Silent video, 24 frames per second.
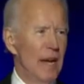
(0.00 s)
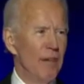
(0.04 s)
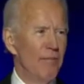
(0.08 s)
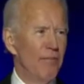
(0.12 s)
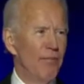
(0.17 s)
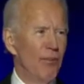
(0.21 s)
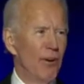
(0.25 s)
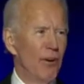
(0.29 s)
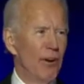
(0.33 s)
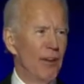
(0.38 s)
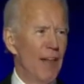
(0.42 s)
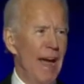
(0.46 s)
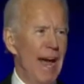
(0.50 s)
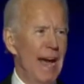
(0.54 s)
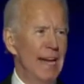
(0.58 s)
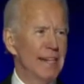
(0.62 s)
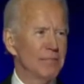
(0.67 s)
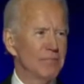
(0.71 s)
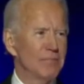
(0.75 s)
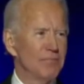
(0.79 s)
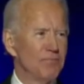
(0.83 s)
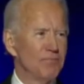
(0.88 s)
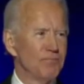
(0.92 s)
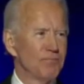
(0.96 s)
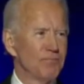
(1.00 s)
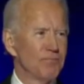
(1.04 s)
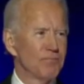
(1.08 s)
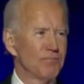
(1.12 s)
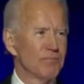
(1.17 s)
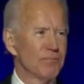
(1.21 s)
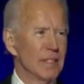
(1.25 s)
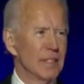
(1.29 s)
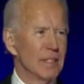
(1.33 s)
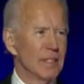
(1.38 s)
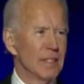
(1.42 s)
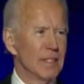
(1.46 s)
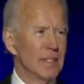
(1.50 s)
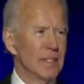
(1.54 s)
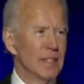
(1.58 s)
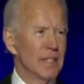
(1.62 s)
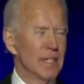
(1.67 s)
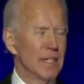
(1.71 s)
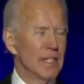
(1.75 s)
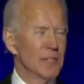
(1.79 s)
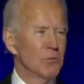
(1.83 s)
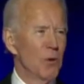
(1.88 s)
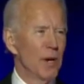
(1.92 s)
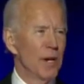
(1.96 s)
And for
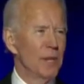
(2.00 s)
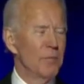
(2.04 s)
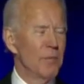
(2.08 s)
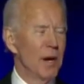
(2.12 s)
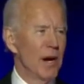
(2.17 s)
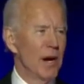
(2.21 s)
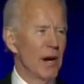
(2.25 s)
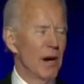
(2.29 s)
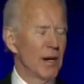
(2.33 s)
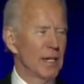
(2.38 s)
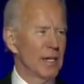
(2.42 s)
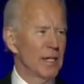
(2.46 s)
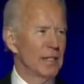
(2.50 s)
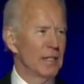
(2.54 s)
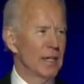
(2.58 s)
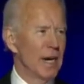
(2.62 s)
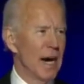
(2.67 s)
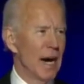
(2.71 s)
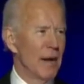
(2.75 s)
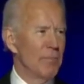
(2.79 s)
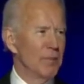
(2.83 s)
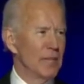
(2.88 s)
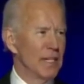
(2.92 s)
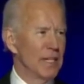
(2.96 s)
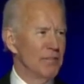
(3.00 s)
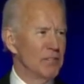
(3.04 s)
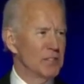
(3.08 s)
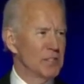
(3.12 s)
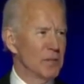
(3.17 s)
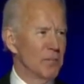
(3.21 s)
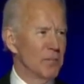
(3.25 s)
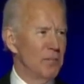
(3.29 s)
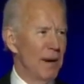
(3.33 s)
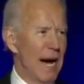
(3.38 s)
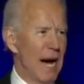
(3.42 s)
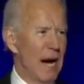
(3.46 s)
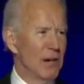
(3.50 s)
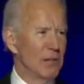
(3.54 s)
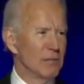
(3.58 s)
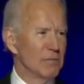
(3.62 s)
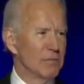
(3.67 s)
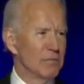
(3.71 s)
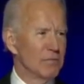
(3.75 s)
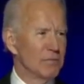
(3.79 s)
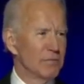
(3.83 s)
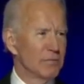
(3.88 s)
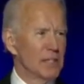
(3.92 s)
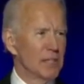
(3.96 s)
that is what America, I believe, is
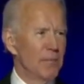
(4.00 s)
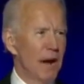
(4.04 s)
about.